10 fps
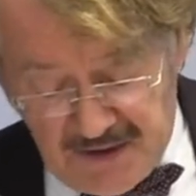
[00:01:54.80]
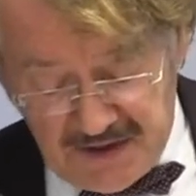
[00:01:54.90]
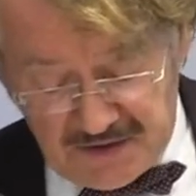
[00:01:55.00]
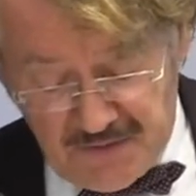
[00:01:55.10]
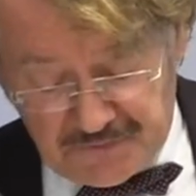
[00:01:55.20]
The
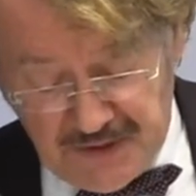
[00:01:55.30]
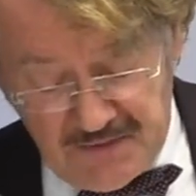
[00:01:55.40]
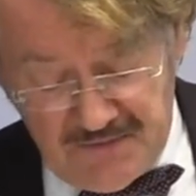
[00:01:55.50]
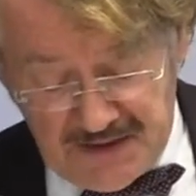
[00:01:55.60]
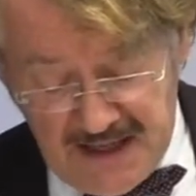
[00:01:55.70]
list of
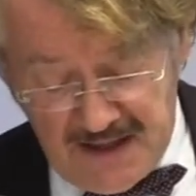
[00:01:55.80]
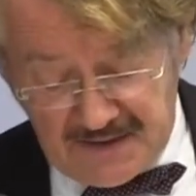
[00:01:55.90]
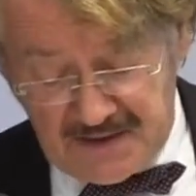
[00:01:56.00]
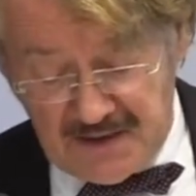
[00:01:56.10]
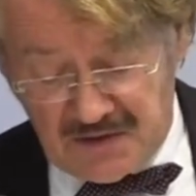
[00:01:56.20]
relevant
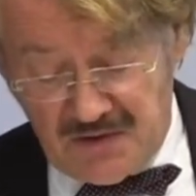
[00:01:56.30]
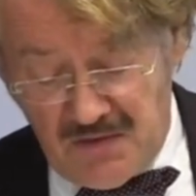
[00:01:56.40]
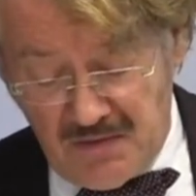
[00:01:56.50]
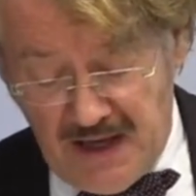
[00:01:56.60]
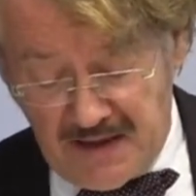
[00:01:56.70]
arts is
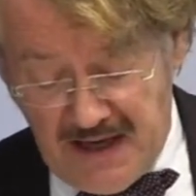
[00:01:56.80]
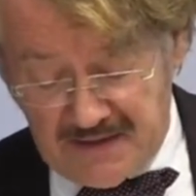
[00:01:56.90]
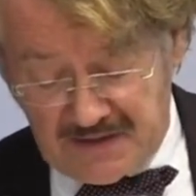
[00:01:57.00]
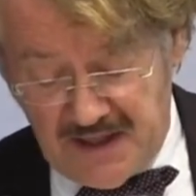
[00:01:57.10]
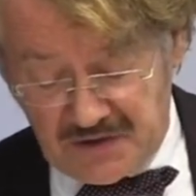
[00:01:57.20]
long and
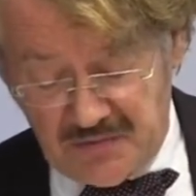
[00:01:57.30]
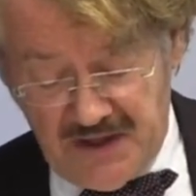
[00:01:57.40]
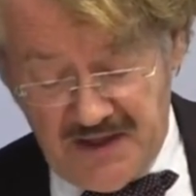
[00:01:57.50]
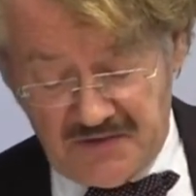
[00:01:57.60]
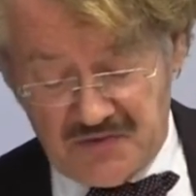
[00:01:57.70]
has yet to
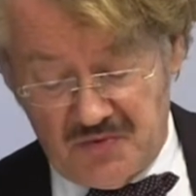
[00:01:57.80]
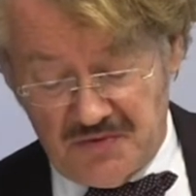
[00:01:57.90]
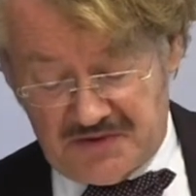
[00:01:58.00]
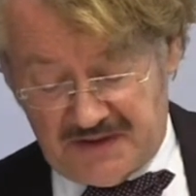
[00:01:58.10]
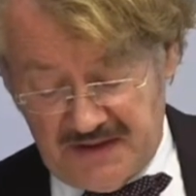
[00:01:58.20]
be
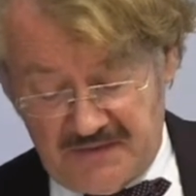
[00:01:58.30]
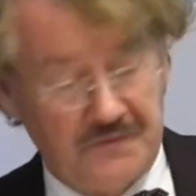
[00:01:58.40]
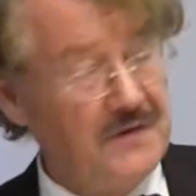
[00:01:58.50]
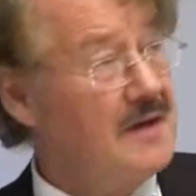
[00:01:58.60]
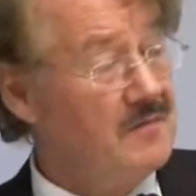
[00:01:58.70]
exhausted.
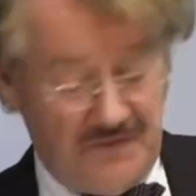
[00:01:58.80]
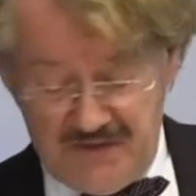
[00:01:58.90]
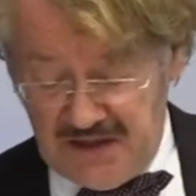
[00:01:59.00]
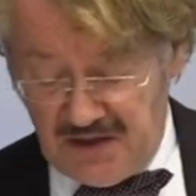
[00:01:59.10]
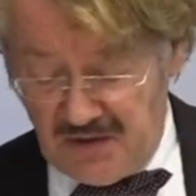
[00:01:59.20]
Film,
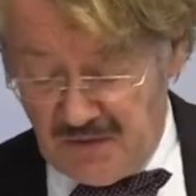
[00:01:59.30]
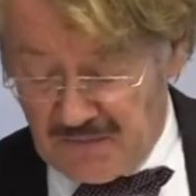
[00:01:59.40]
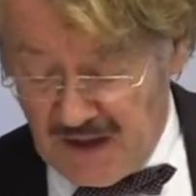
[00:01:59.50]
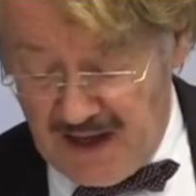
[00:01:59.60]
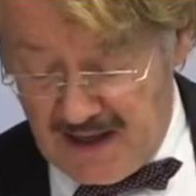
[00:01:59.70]

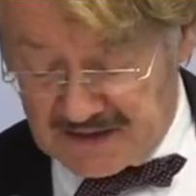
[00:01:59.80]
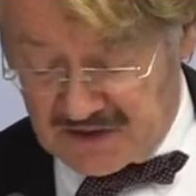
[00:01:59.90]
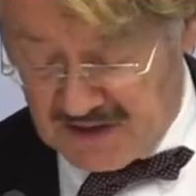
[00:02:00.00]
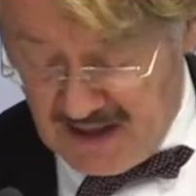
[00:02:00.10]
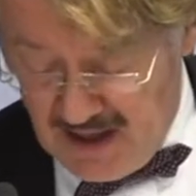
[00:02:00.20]
video,
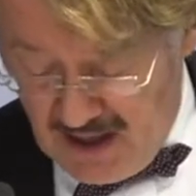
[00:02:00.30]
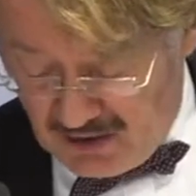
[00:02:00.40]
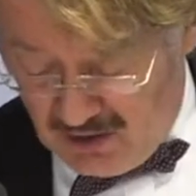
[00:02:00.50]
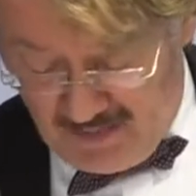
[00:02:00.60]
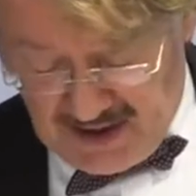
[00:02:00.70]
art,
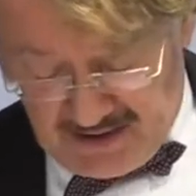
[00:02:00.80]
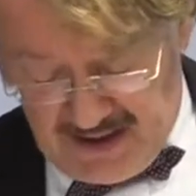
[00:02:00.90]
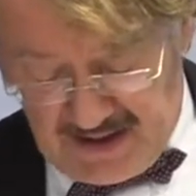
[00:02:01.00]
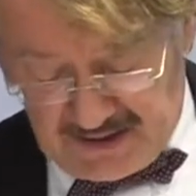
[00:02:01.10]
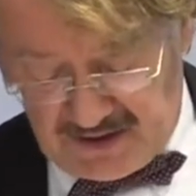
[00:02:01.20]
comic
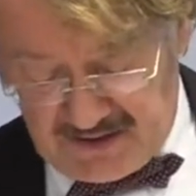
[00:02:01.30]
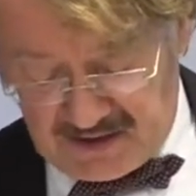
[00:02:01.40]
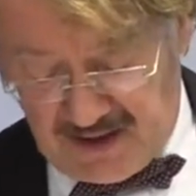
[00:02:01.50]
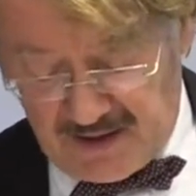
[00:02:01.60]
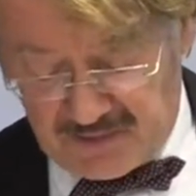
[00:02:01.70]
art,
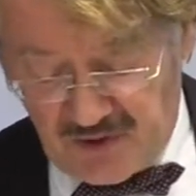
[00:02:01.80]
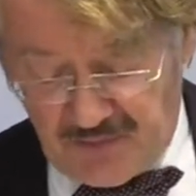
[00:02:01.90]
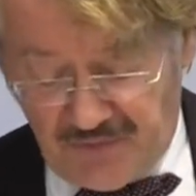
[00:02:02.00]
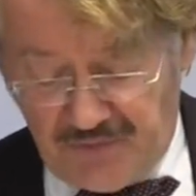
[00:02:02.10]
sculpture,